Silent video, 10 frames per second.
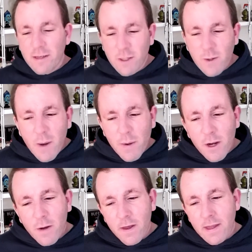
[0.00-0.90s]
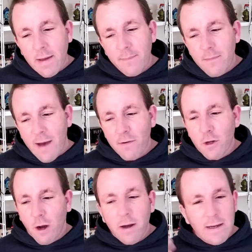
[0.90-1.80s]
So now we know that they haven't
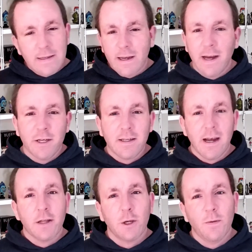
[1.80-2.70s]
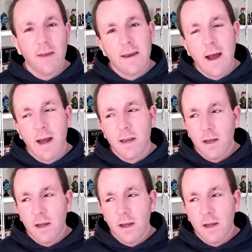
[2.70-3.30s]
got a destination to get to for the dad.